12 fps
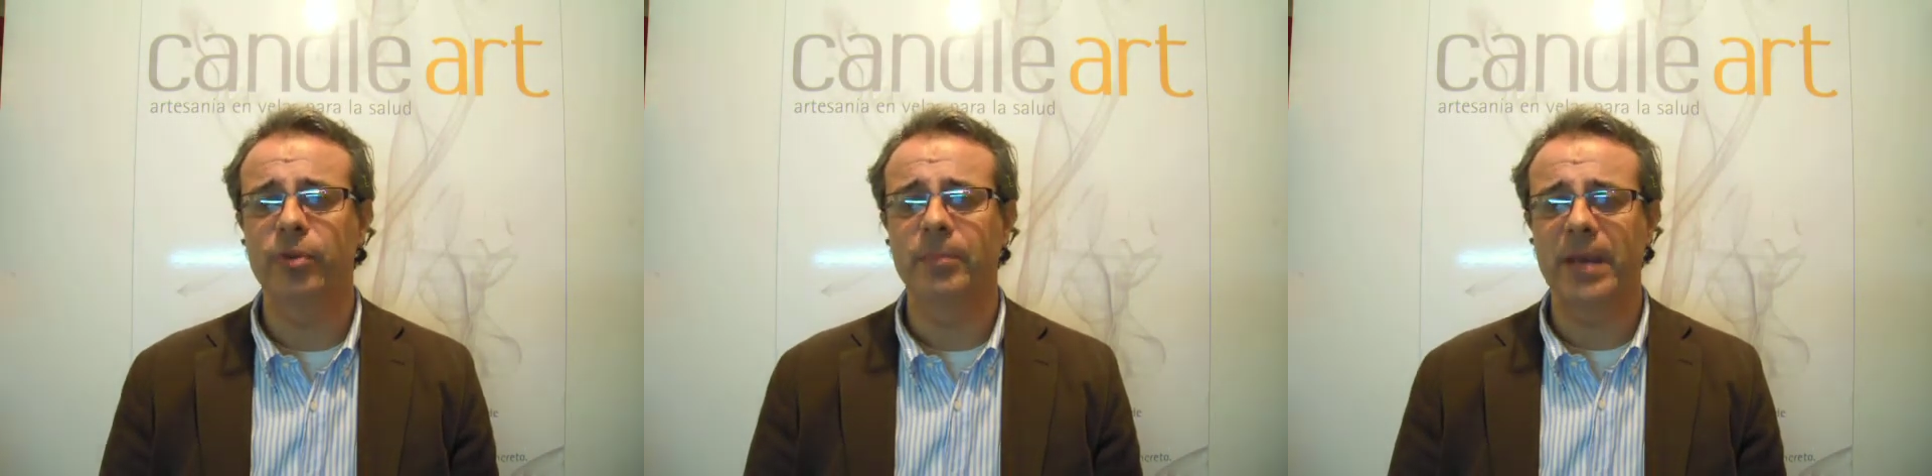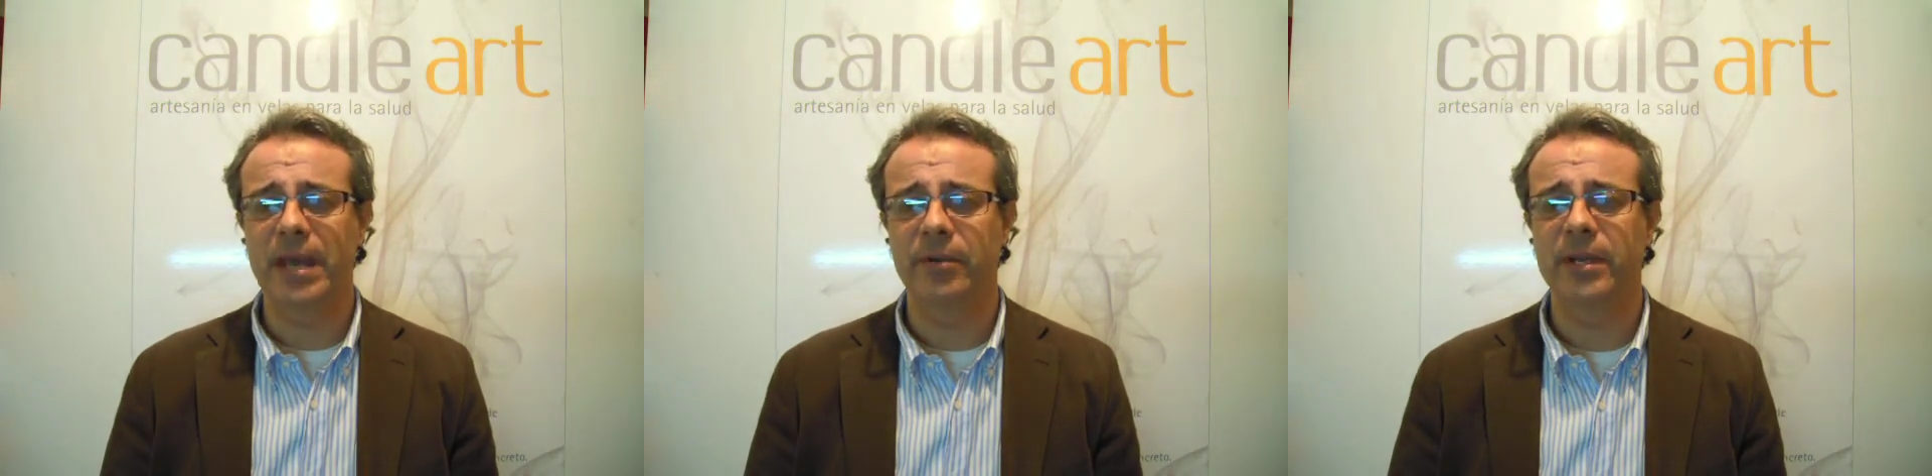
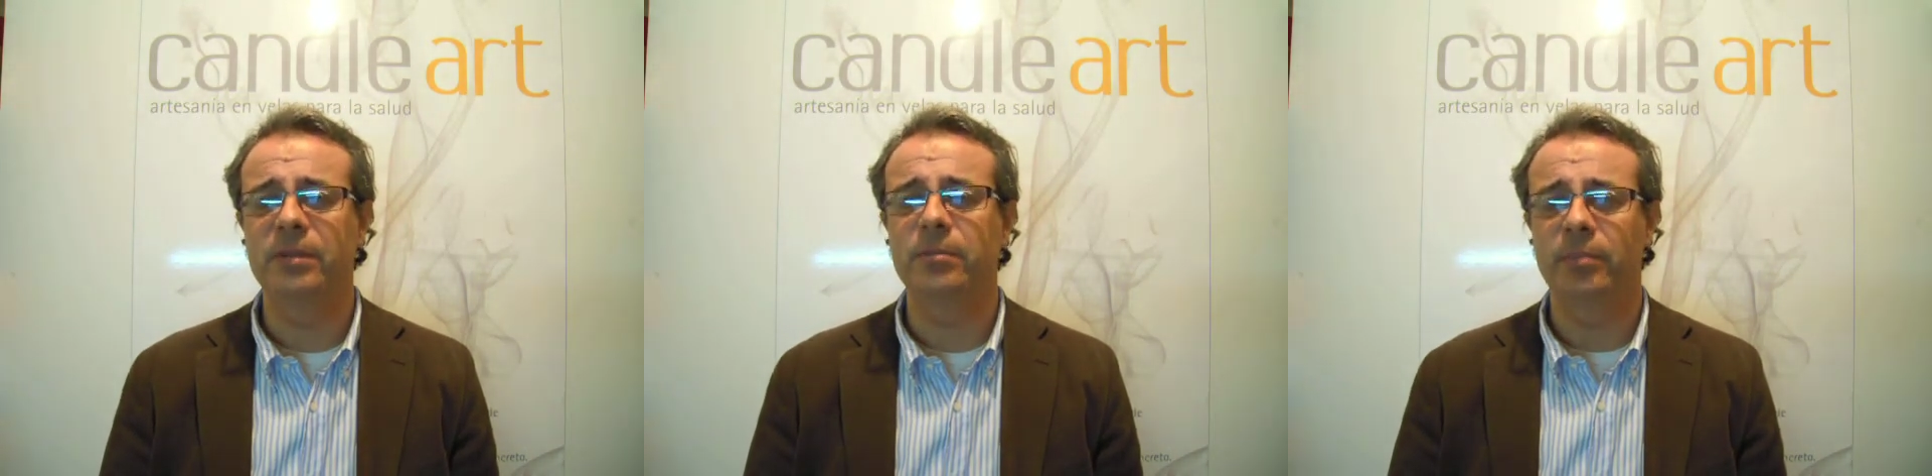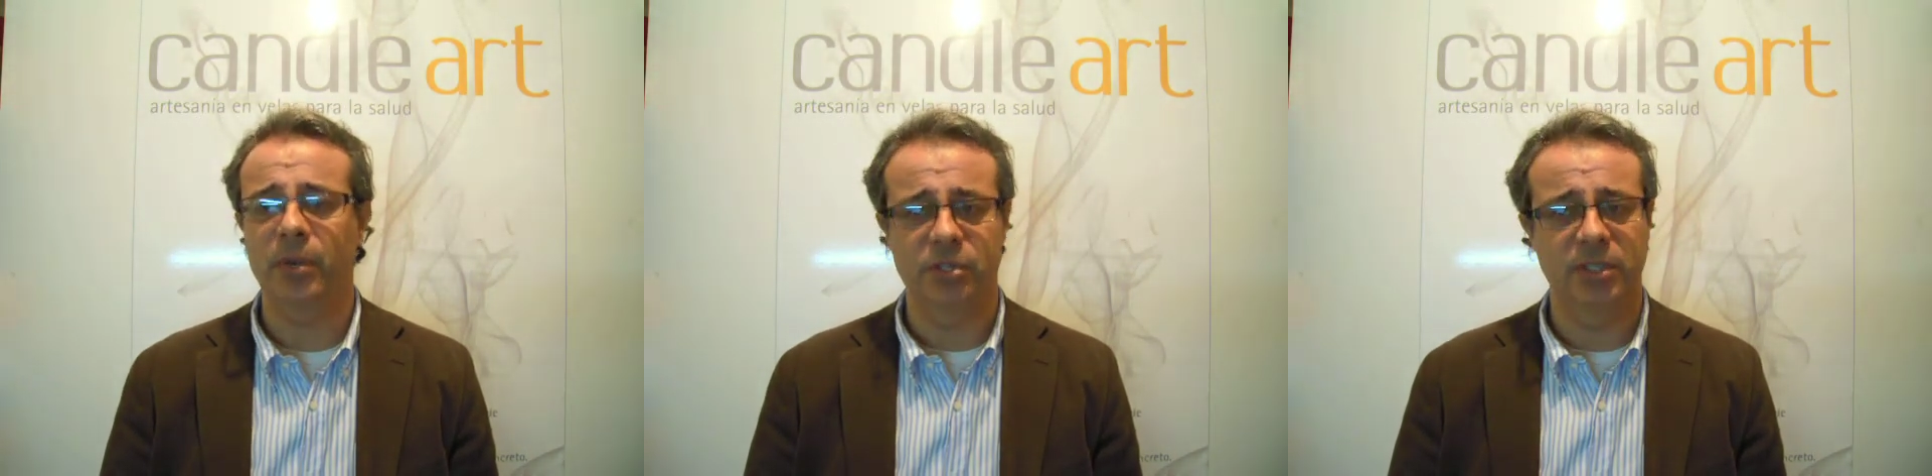repairing
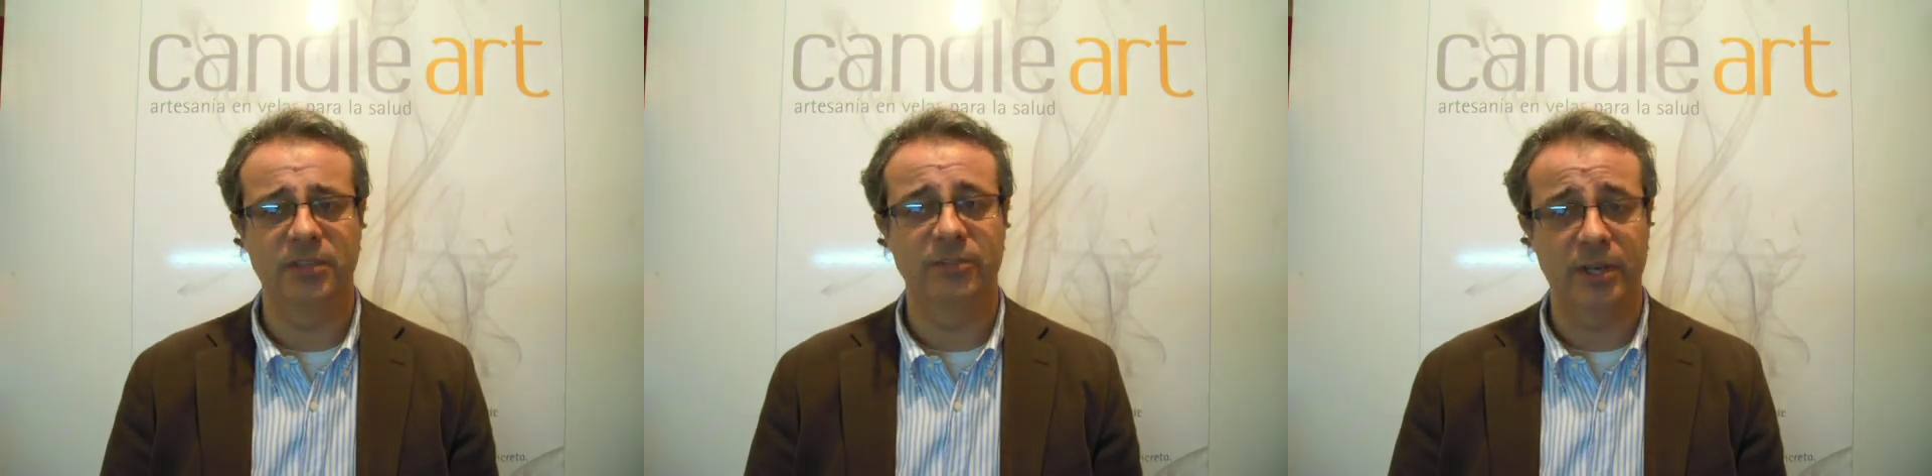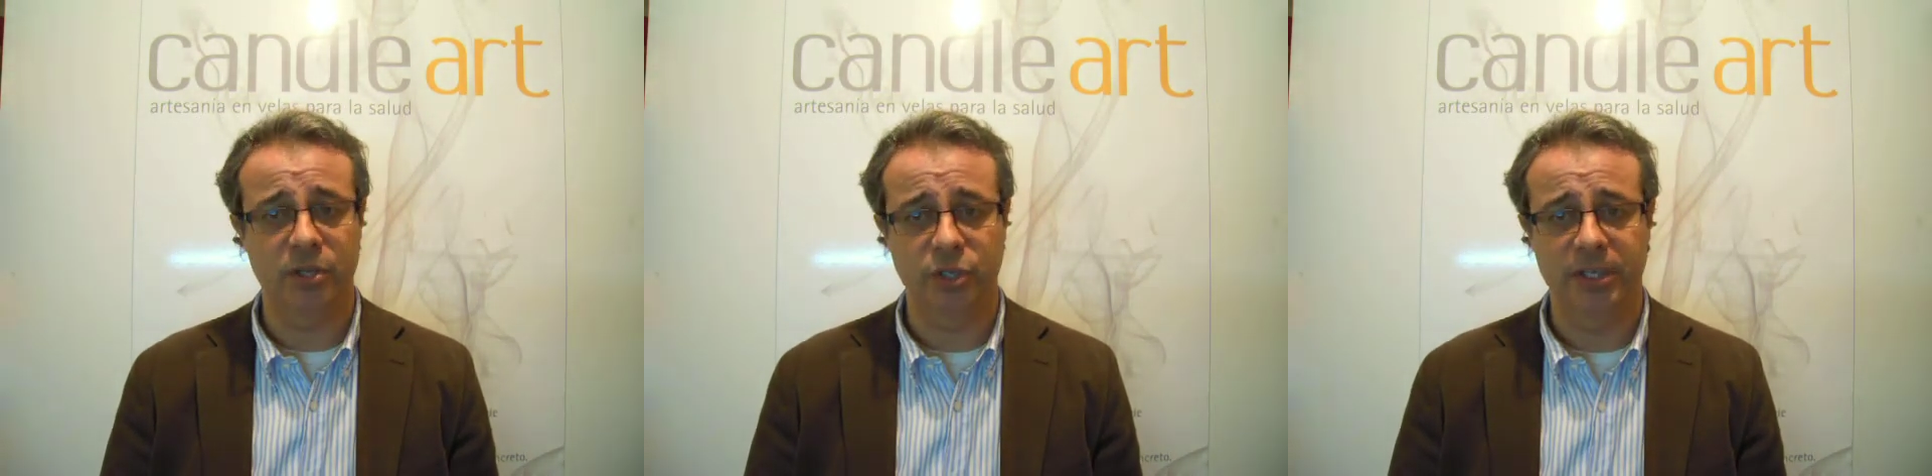positive
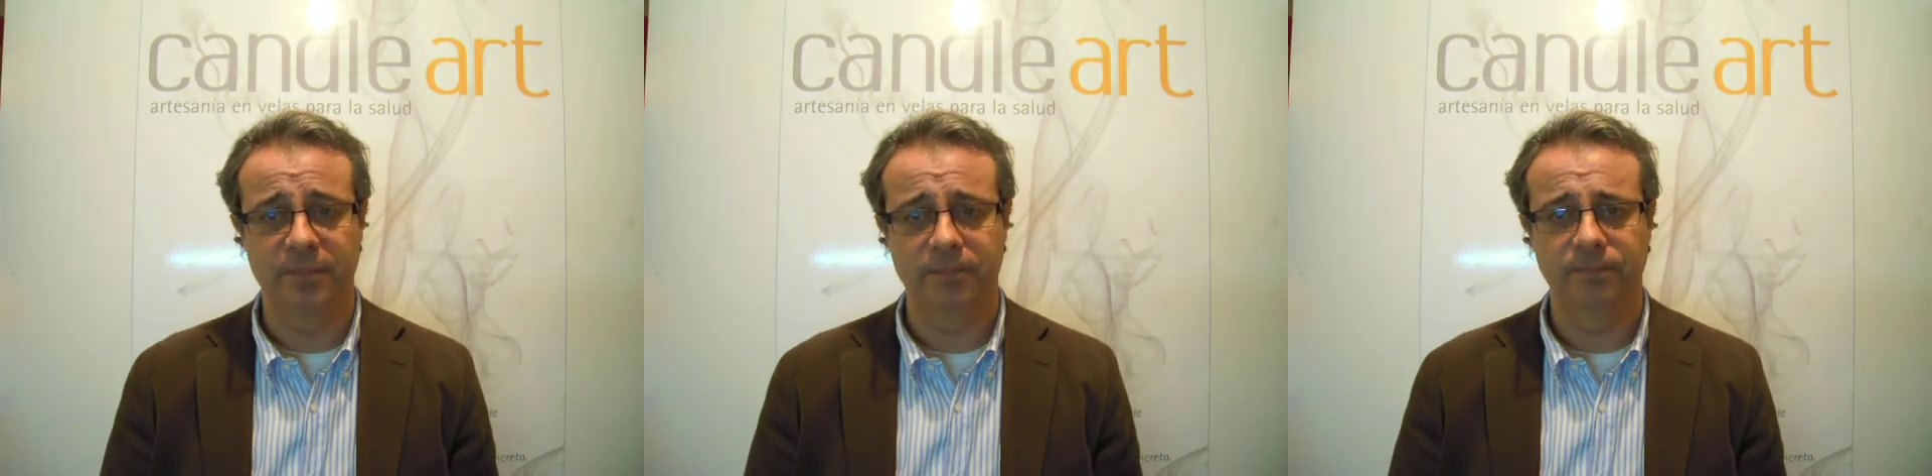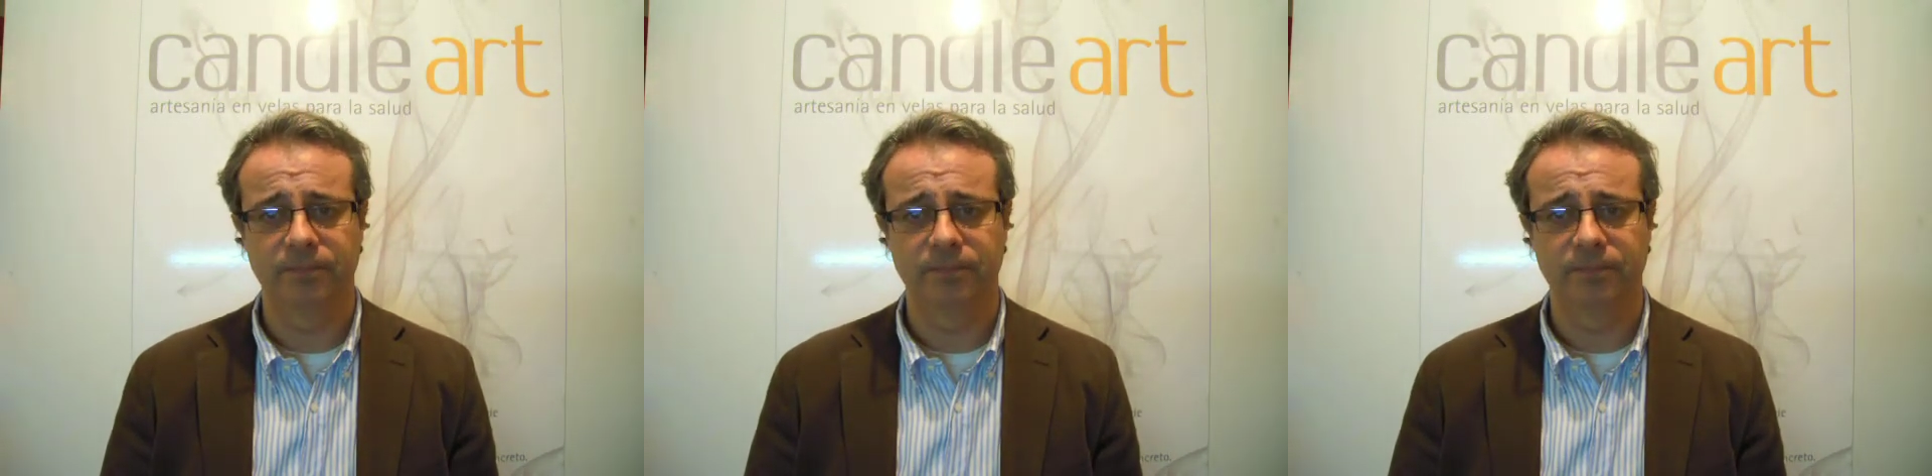energy.